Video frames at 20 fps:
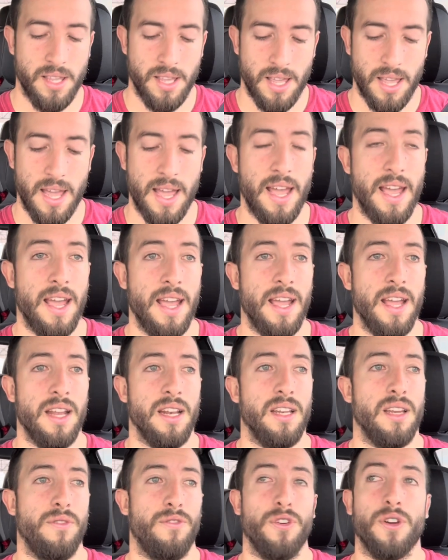
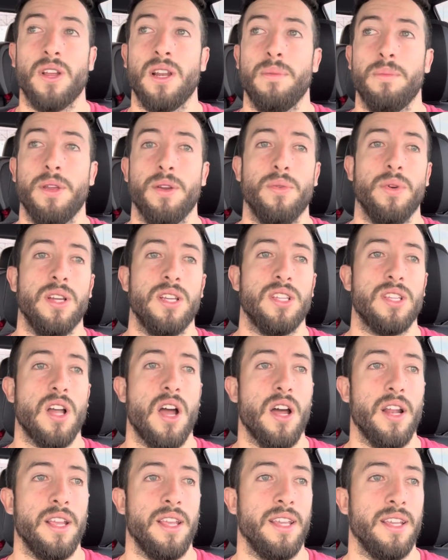And if you're gonna be
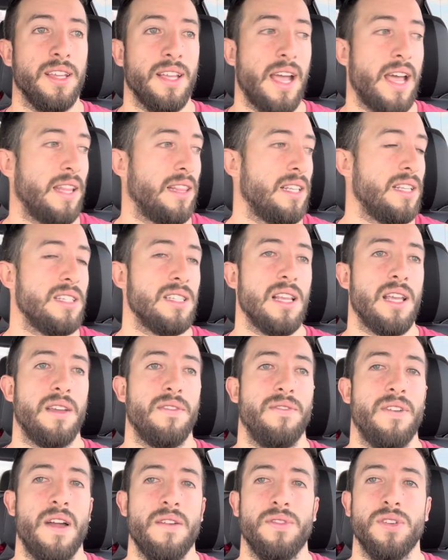resodding at least like
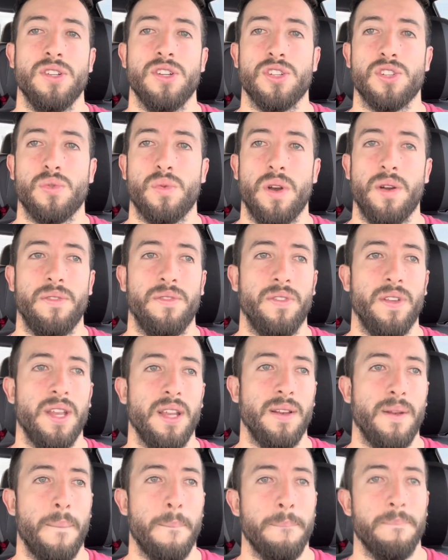500 square
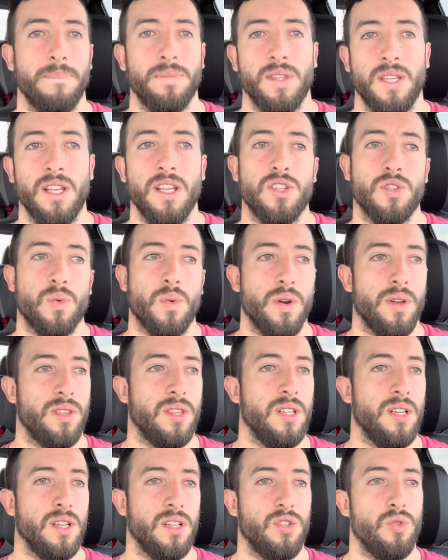feet, it's worth
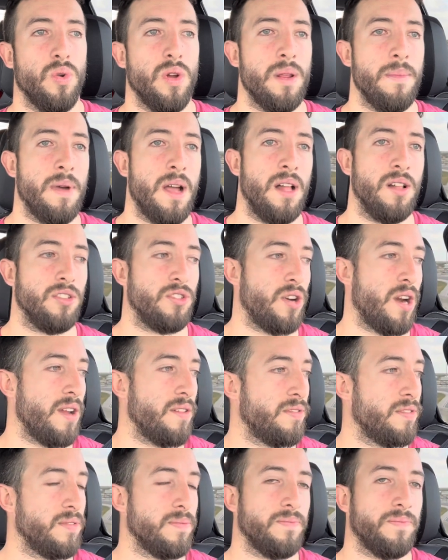the 20-mile drive,
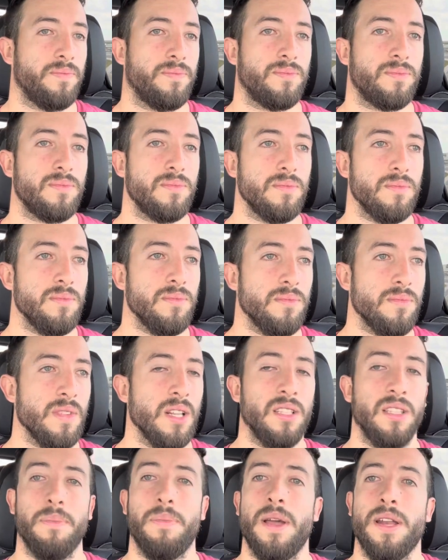
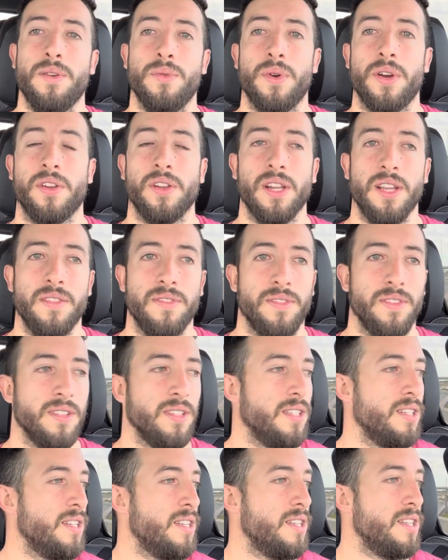depending where you live.
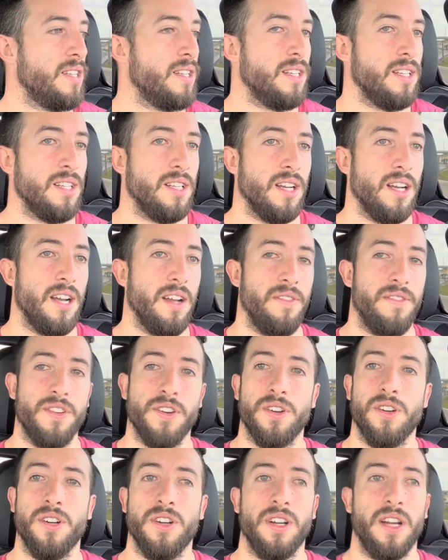If
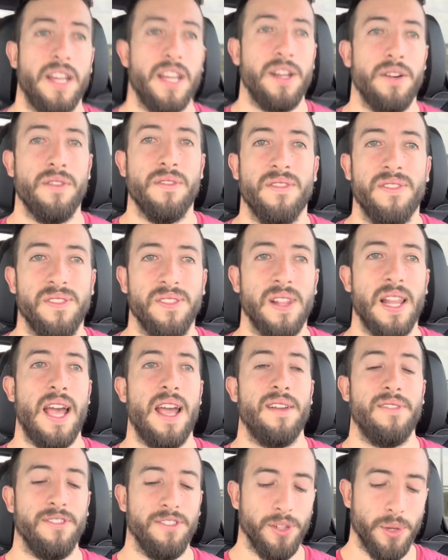you're here in
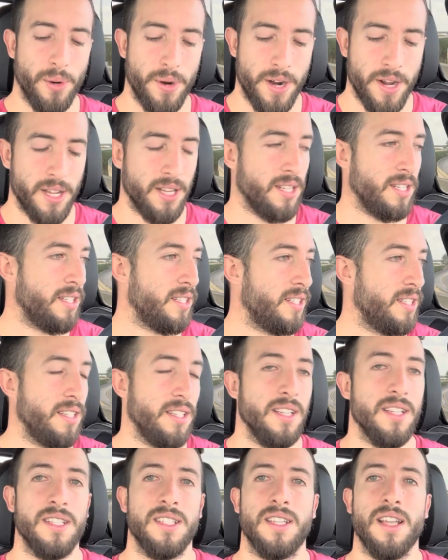flat Florida,
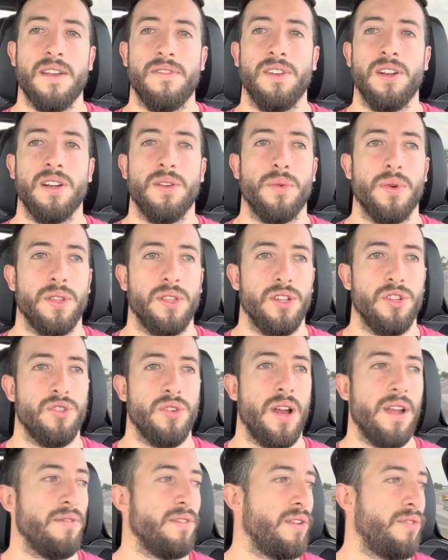it's definitely worth the
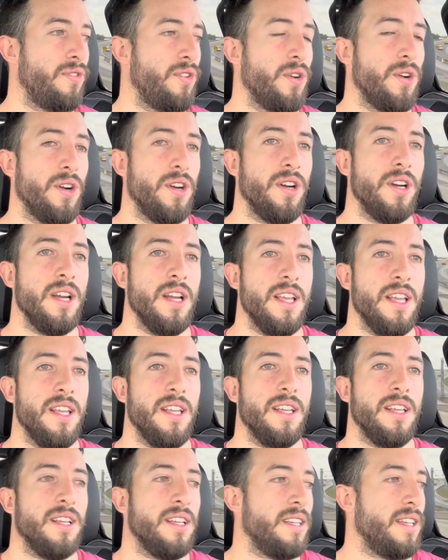drive. If you're
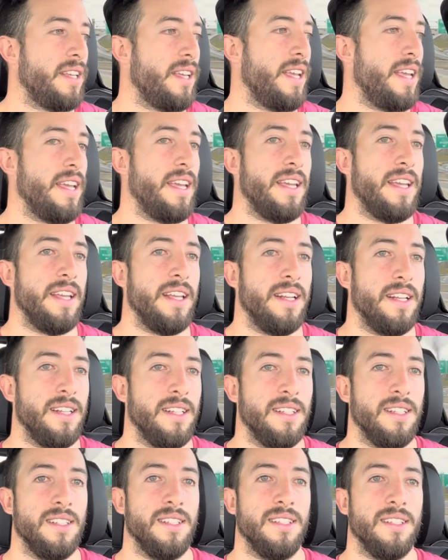
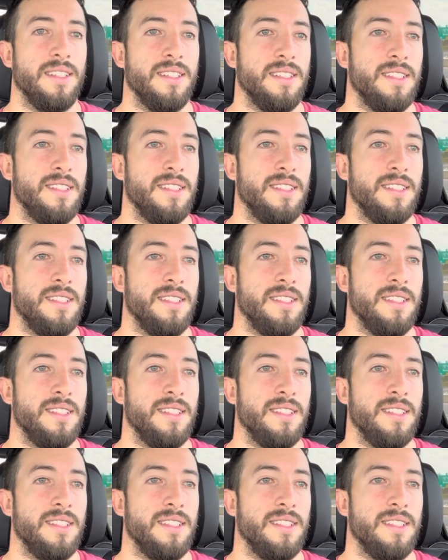in